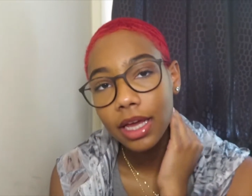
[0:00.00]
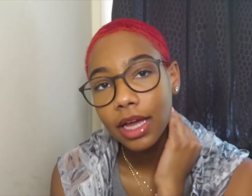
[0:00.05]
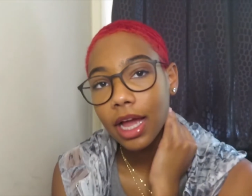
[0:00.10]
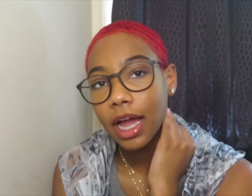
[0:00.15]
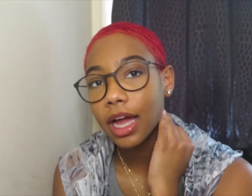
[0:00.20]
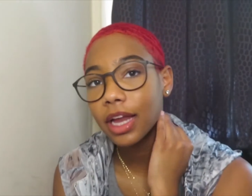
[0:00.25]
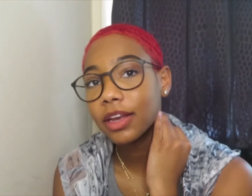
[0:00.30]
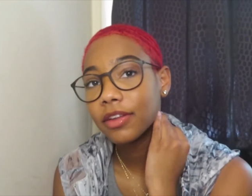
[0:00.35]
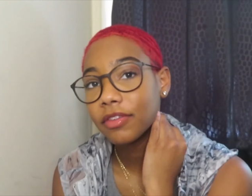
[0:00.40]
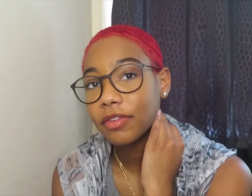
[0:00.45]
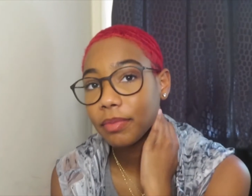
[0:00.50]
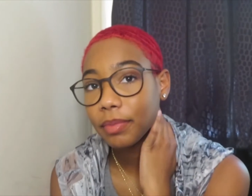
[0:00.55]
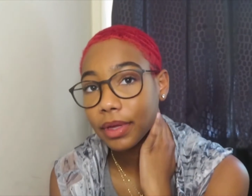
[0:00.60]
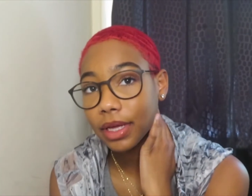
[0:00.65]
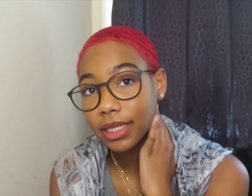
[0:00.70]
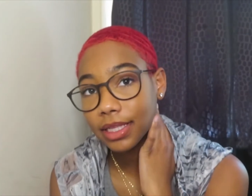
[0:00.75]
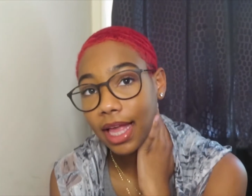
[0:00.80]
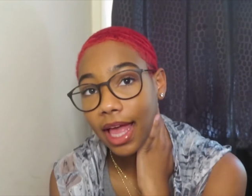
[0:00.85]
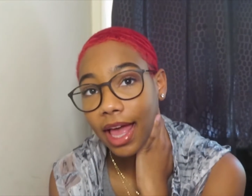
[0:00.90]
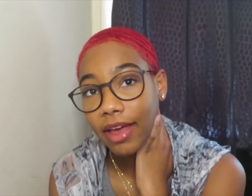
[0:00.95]
Kind of,
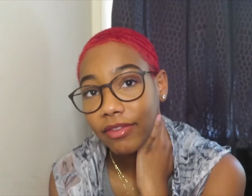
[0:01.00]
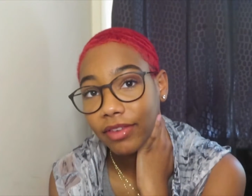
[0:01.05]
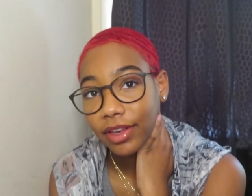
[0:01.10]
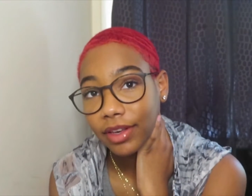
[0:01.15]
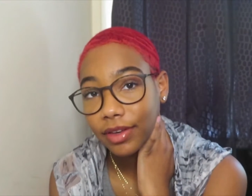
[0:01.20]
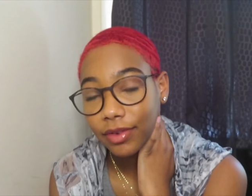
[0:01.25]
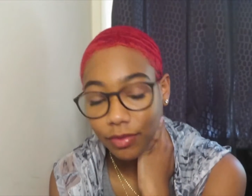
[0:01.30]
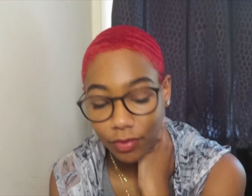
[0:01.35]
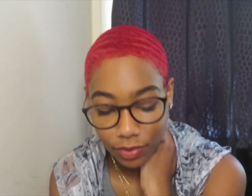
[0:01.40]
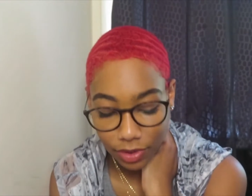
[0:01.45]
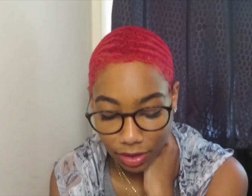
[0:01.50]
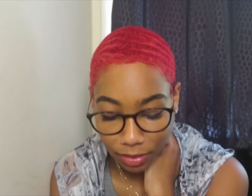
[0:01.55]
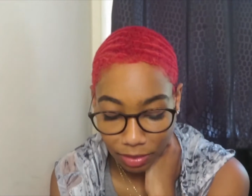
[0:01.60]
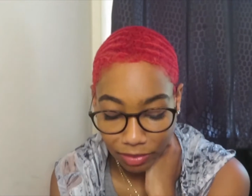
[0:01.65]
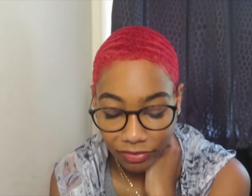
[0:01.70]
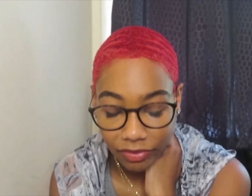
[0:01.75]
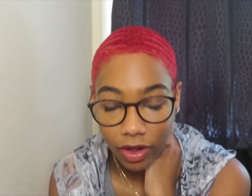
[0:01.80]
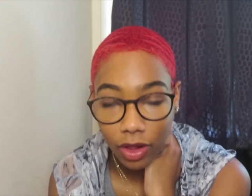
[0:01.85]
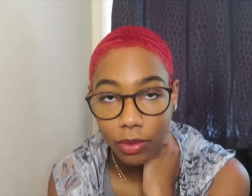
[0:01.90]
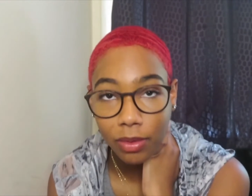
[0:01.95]
because I haven't really
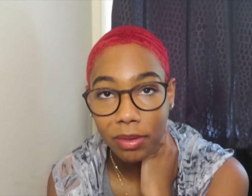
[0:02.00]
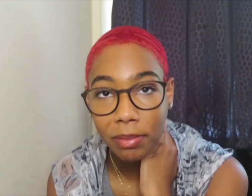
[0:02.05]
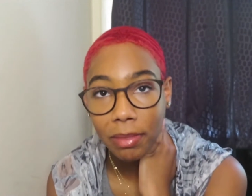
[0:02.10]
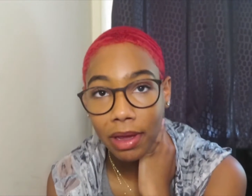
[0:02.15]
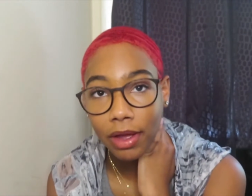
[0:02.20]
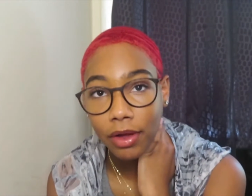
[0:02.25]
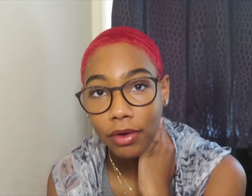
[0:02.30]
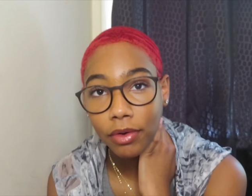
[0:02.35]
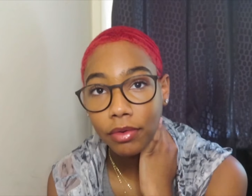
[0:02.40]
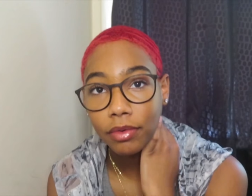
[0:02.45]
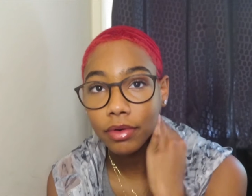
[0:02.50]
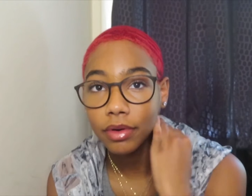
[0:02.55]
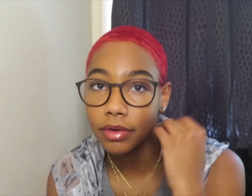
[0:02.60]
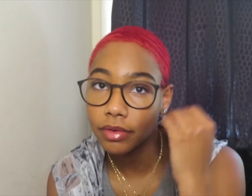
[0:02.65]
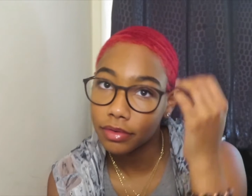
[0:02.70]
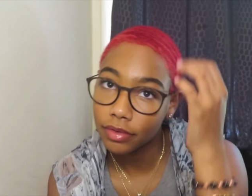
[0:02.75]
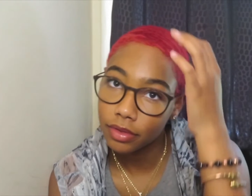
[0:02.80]
been following my own